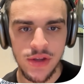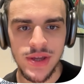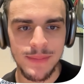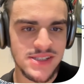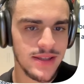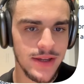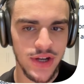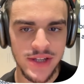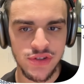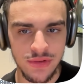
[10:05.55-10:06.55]
You can basically
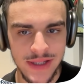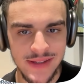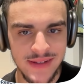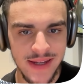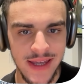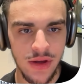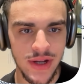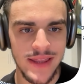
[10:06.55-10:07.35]
connect your LinkedIn account